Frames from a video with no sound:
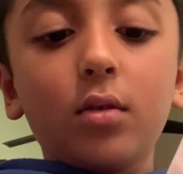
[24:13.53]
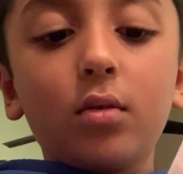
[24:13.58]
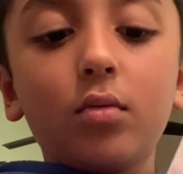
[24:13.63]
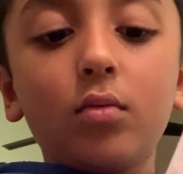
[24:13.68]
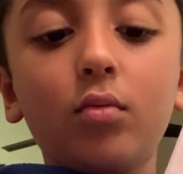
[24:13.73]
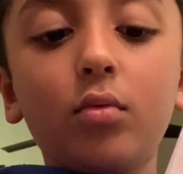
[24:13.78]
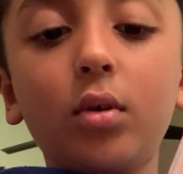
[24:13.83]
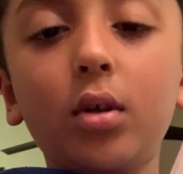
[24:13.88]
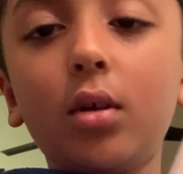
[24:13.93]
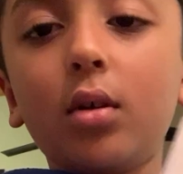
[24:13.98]

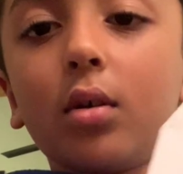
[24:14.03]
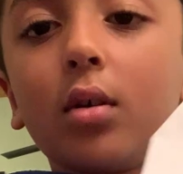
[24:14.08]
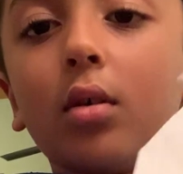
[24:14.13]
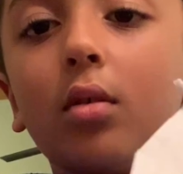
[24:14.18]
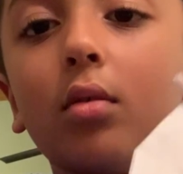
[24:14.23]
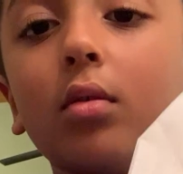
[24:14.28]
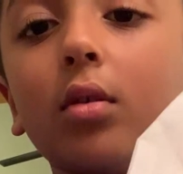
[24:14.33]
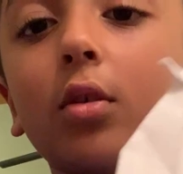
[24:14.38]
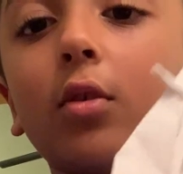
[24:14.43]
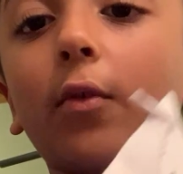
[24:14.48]
we're
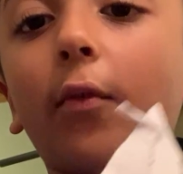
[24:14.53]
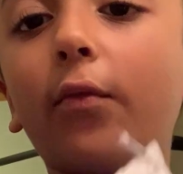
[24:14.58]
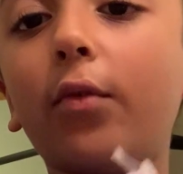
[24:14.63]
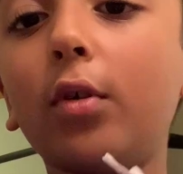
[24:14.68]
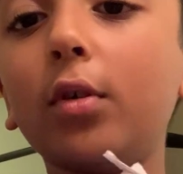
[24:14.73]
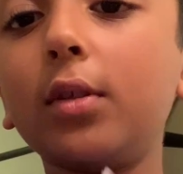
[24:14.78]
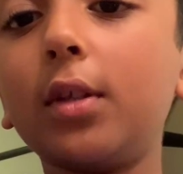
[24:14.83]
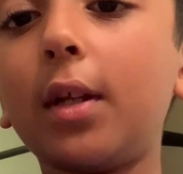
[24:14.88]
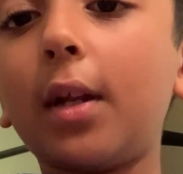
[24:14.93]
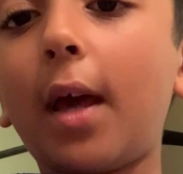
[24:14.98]
going to
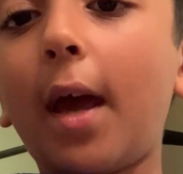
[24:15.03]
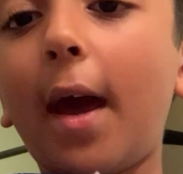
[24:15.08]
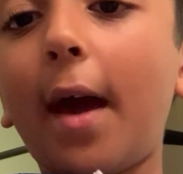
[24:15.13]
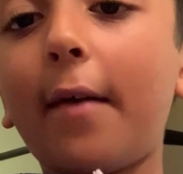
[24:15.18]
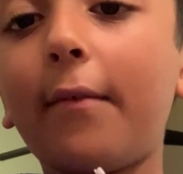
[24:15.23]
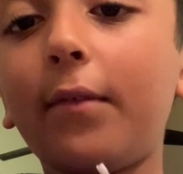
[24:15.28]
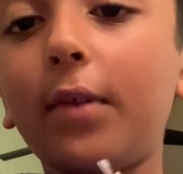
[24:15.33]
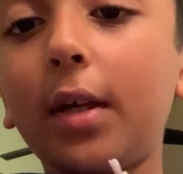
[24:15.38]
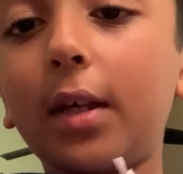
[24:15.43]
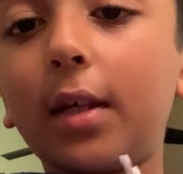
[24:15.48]
fold in
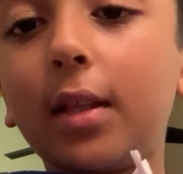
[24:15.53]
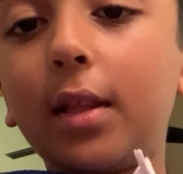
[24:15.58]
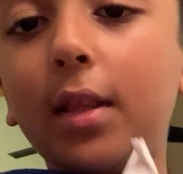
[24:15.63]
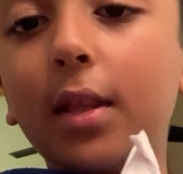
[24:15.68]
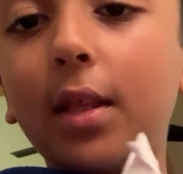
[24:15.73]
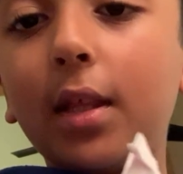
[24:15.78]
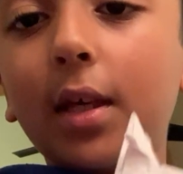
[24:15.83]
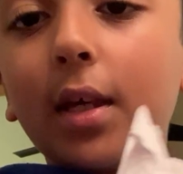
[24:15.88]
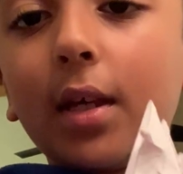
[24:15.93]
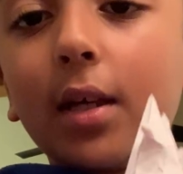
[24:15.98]
half like
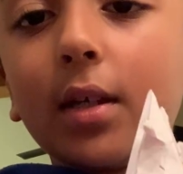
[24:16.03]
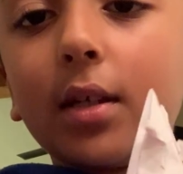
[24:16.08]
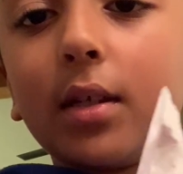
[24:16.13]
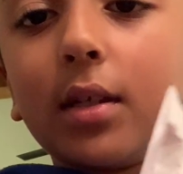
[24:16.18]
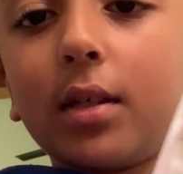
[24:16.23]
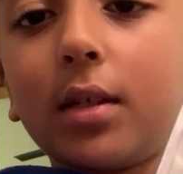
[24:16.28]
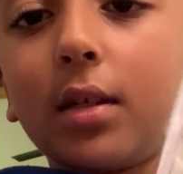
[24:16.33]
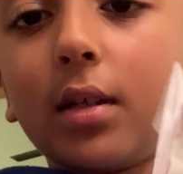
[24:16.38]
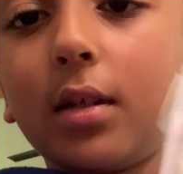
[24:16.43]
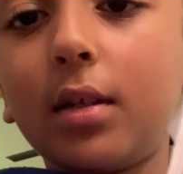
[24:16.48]

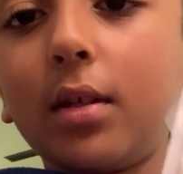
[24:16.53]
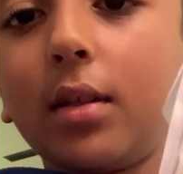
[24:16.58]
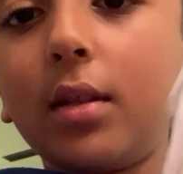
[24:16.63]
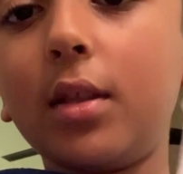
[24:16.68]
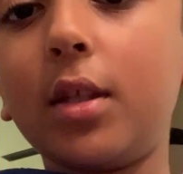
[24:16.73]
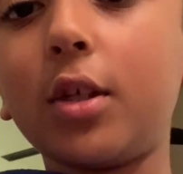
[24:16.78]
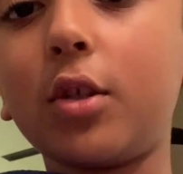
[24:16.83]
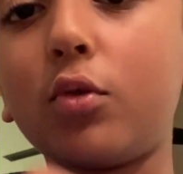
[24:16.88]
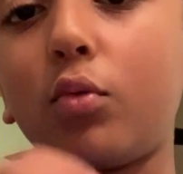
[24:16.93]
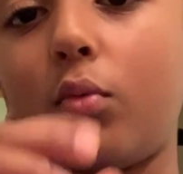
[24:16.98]

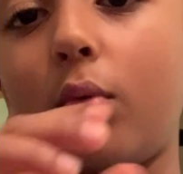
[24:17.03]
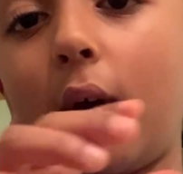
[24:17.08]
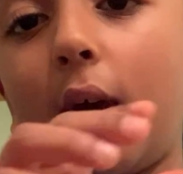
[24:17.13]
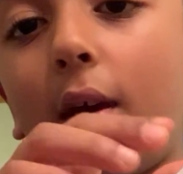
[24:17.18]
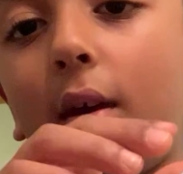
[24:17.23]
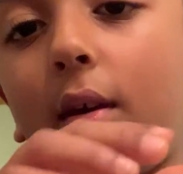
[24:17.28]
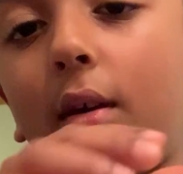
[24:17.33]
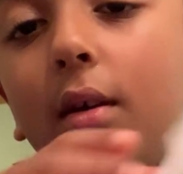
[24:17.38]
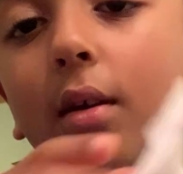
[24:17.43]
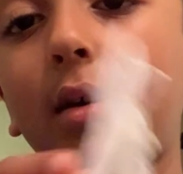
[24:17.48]
this
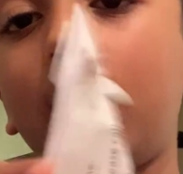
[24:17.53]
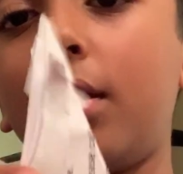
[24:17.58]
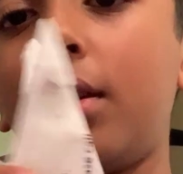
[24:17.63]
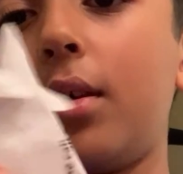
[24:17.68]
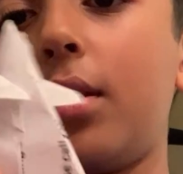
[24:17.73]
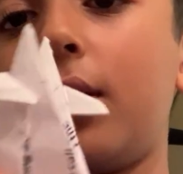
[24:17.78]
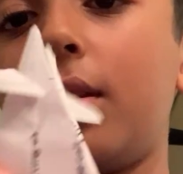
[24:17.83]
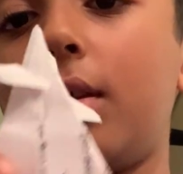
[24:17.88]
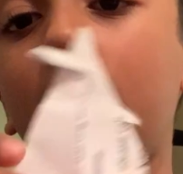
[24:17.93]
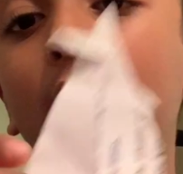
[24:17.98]
way.
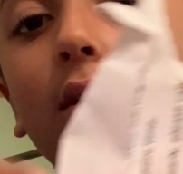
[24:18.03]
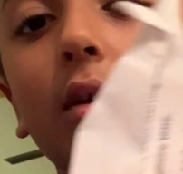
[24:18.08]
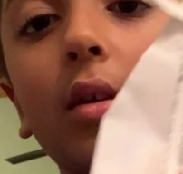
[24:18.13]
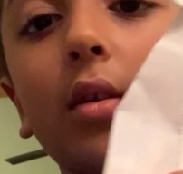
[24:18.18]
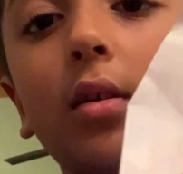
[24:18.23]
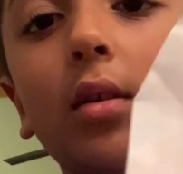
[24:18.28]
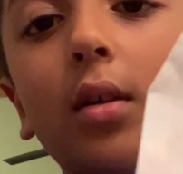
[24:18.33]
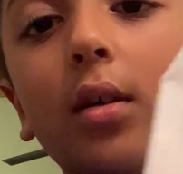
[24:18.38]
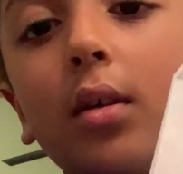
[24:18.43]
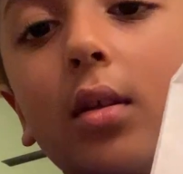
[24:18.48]

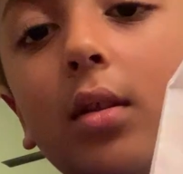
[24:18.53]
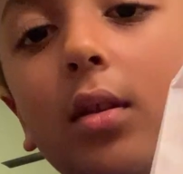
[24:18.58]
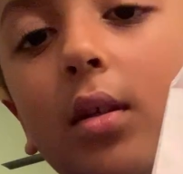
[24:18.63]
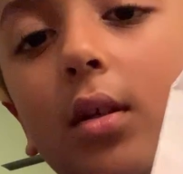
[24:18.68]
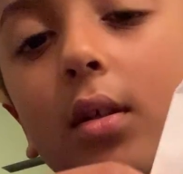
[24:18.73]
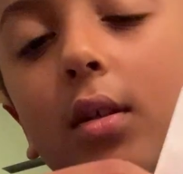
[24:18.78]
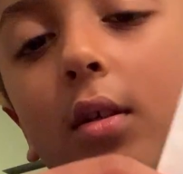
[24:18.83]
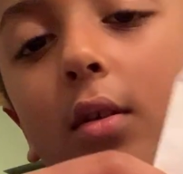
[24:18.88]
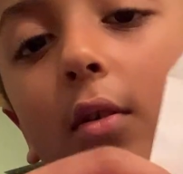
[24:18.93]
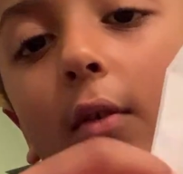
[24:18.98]
You get
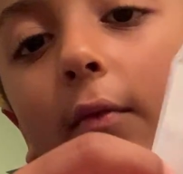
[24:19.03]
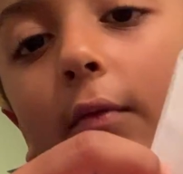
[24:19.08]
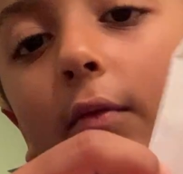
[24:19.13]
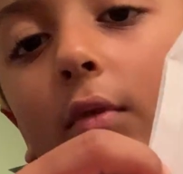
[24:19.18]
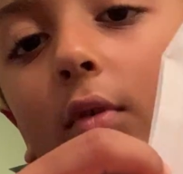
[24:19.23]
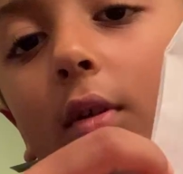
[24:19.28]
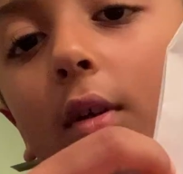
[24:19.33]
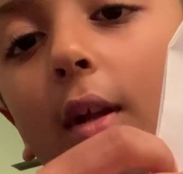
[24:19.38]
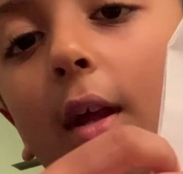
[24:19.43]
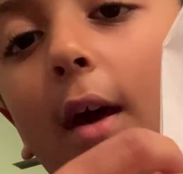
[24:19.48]
this and you
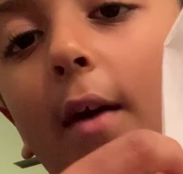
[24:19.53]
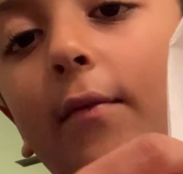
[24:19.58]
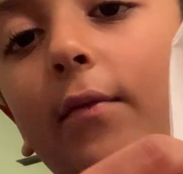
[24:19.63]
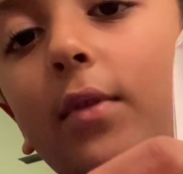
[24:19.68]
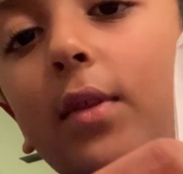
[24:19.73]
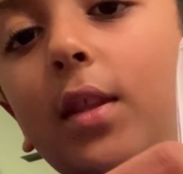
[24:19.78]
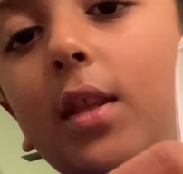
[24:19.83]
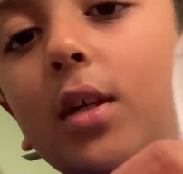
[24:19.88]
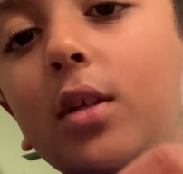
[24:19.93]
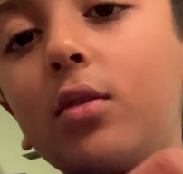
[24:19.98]
fold in half
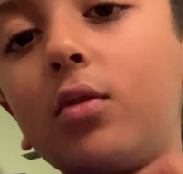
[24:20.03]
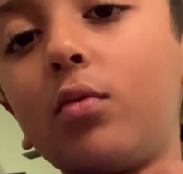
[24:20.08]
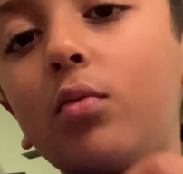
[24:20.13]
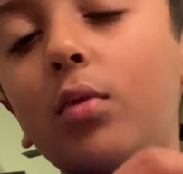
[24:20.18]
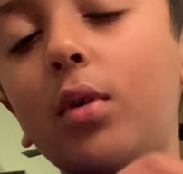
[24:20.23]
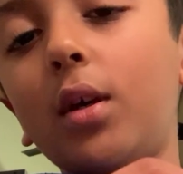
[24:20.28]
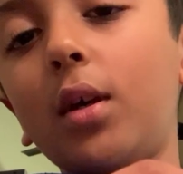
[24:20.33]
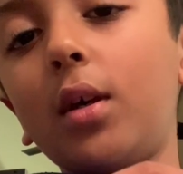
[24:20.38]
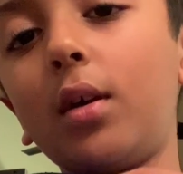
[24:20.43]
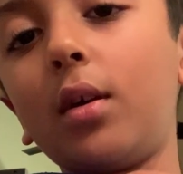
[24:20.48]
this
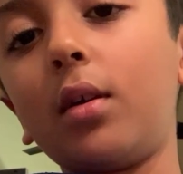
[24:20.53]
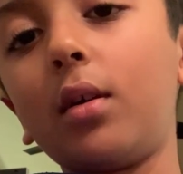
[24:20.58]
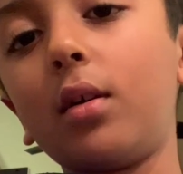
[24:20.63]
way.